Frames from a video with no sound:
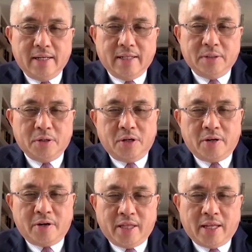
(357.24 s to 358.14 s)
the
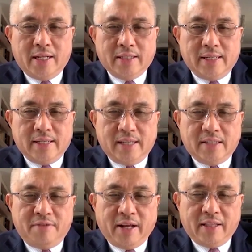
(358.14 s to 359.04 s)
so-called critical
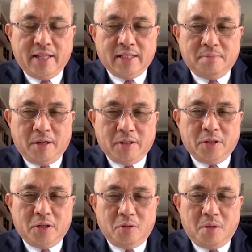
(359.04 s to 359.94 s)
success factors, but
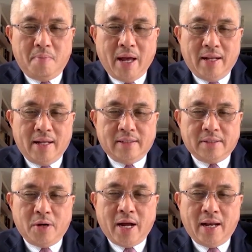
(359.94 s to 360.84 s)
also to be
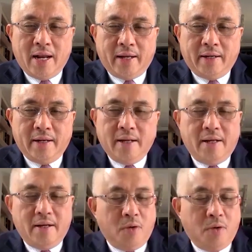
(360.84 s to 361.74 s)
balanced to highlight
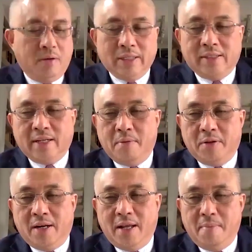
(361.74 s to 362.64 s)
what were some
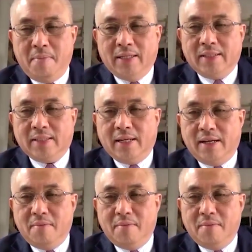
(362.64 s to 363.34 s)
of the limits and